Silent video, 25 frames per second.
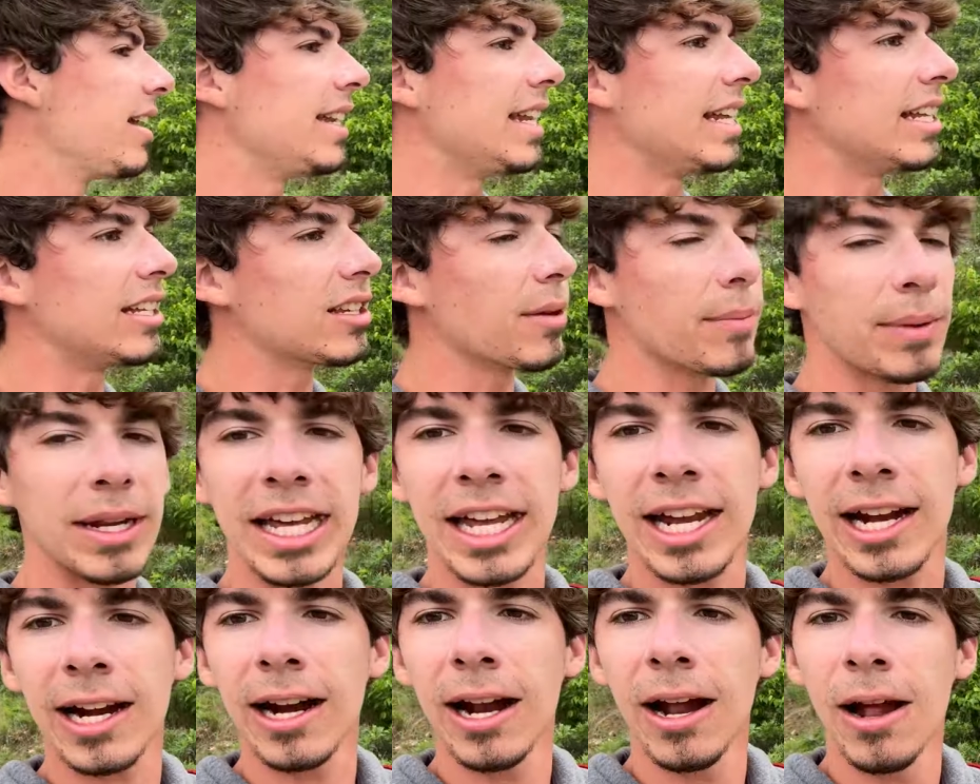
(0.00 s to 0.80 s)
need somebody
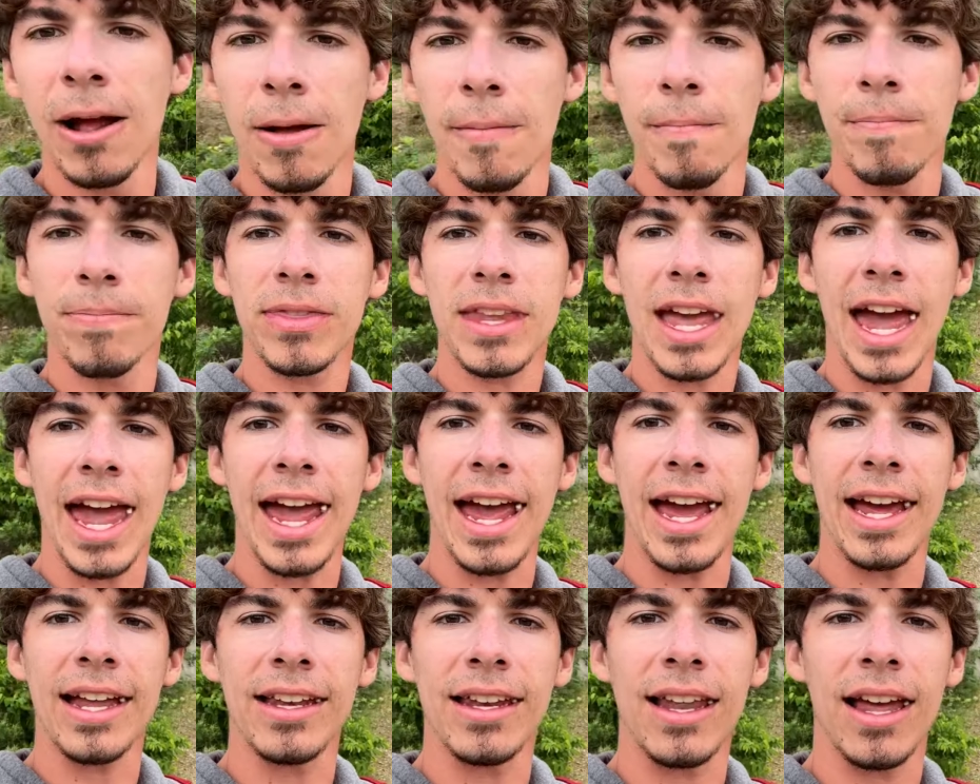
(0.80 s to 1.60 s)
here.
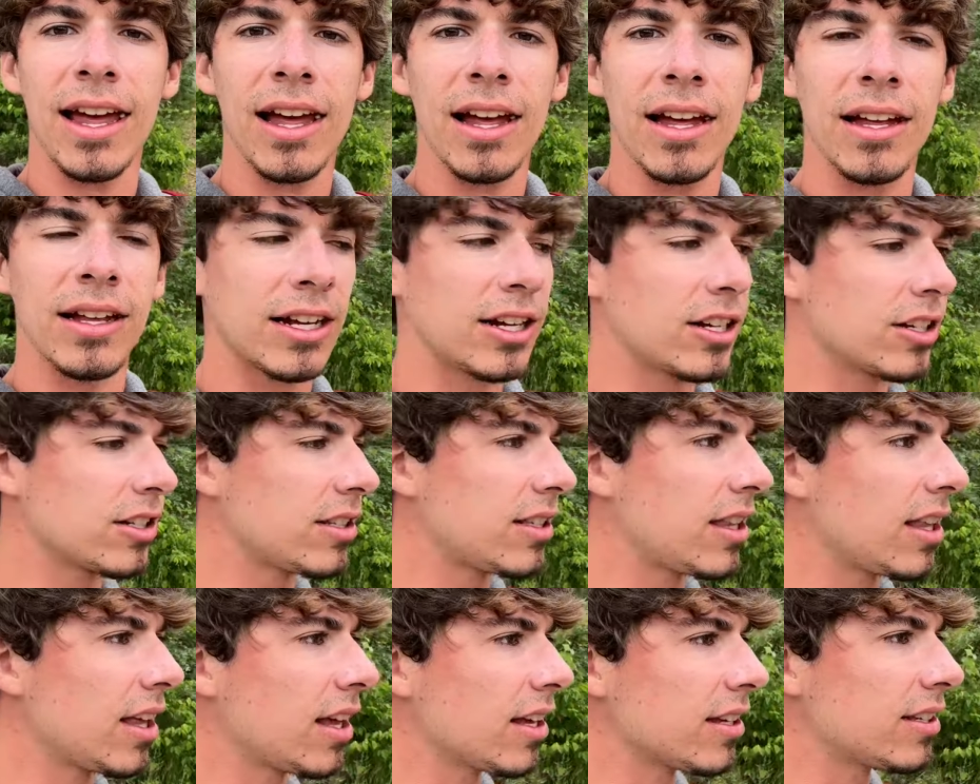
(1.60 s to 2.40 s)
And uh, here's
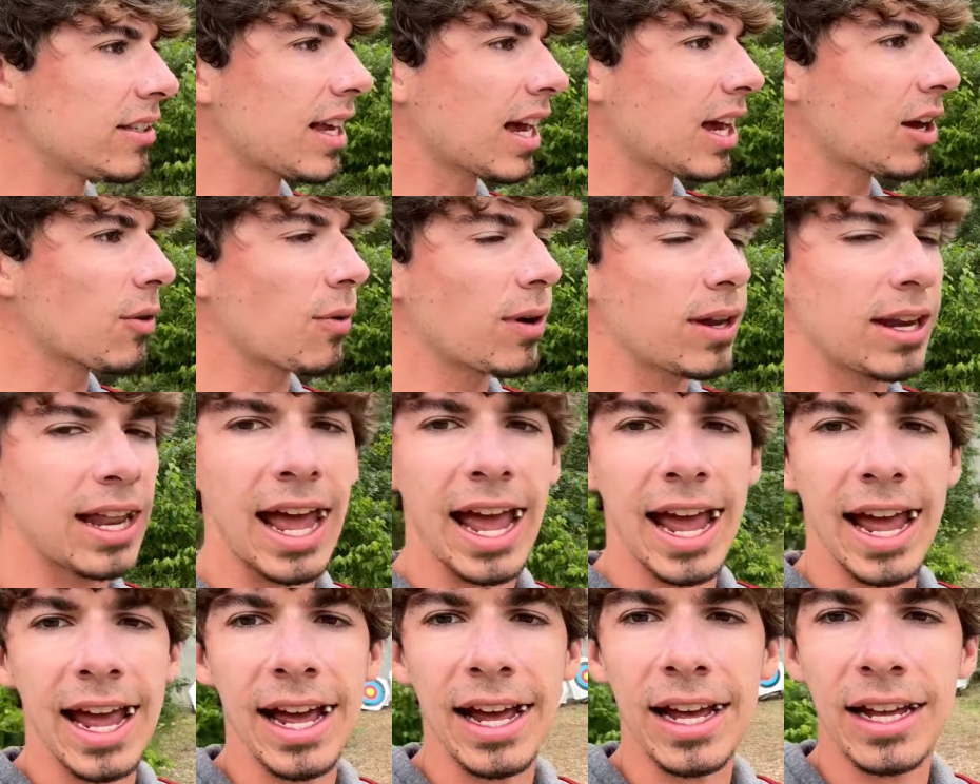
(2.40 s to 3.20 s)
the second one.
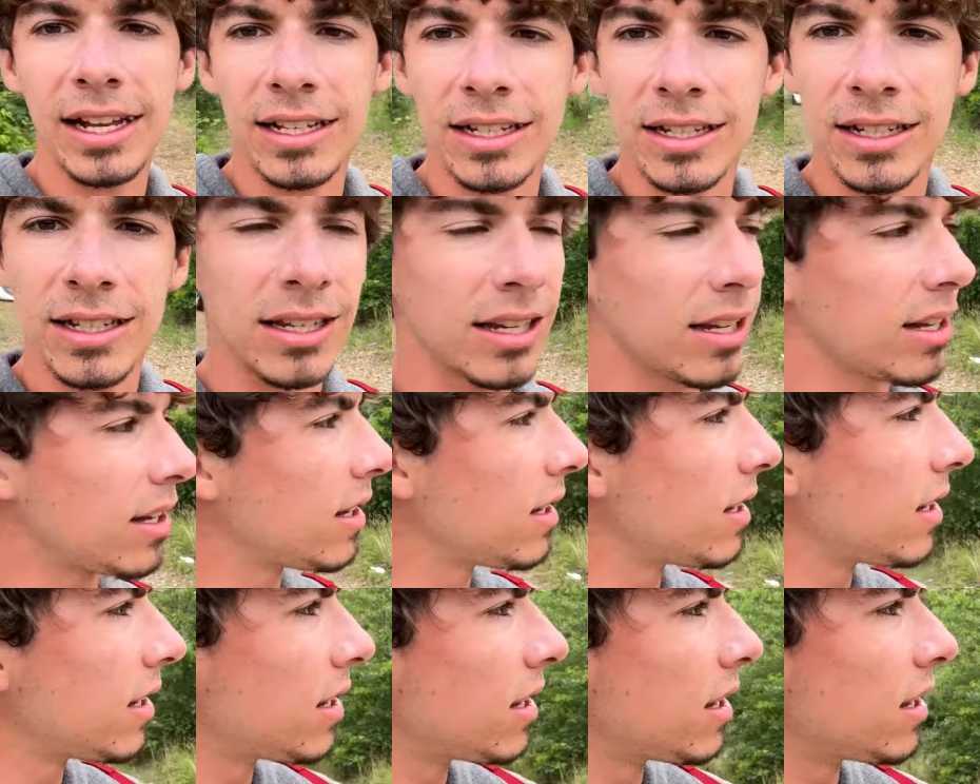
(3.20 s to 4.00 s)
And
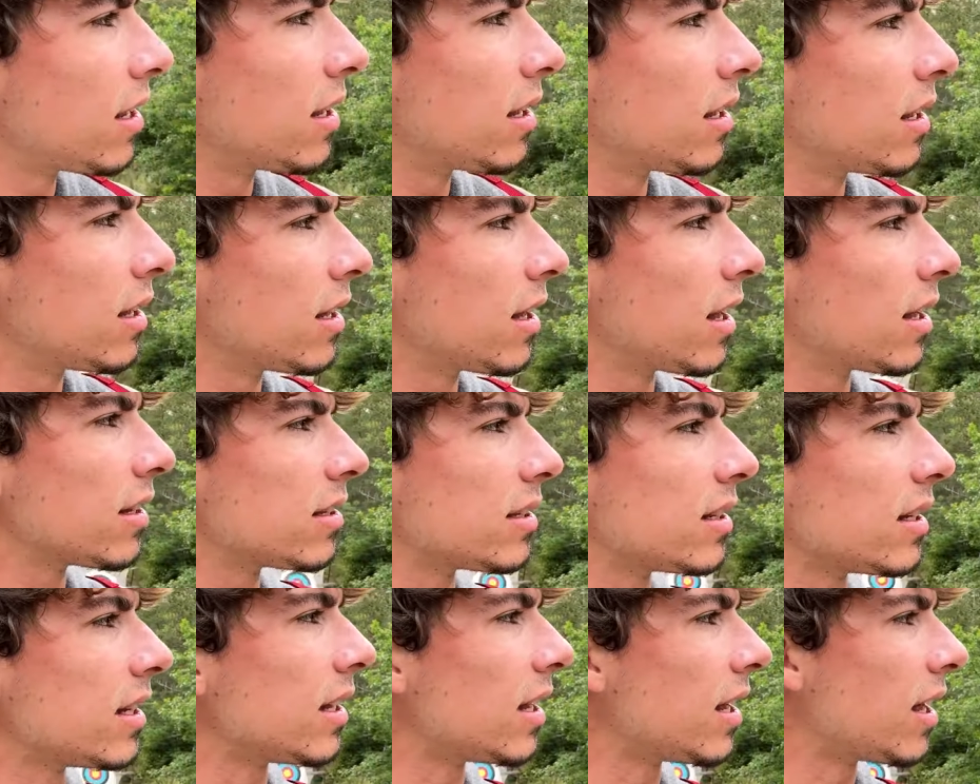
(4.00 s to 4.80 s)
let's
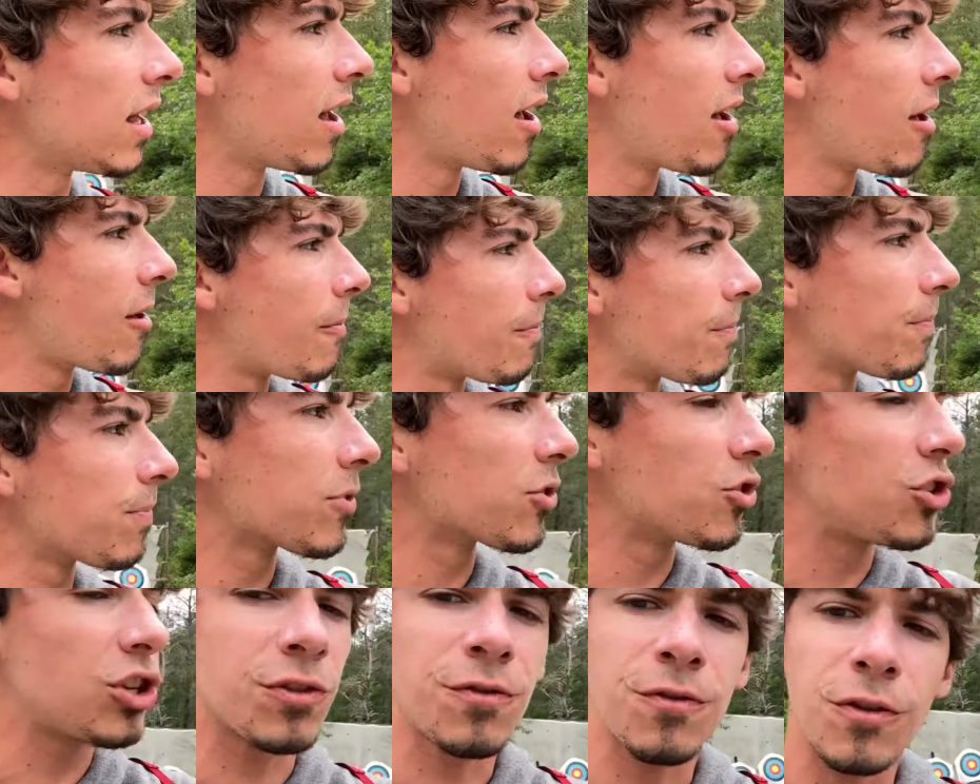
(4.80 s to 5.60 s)
see,
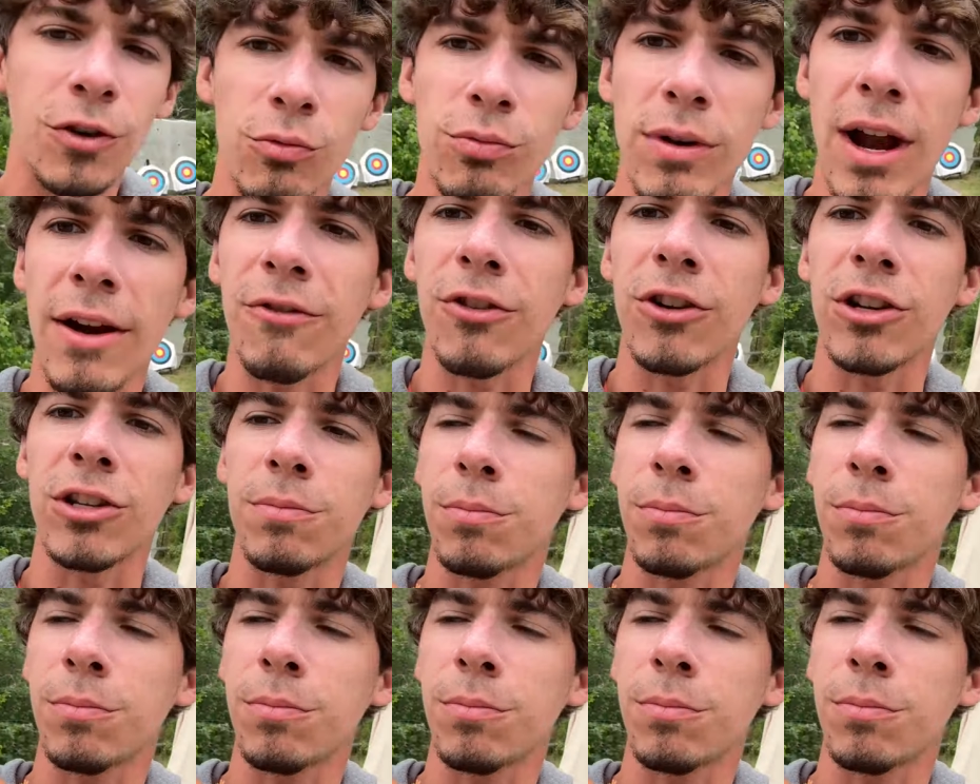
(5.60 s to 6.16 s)
just for reference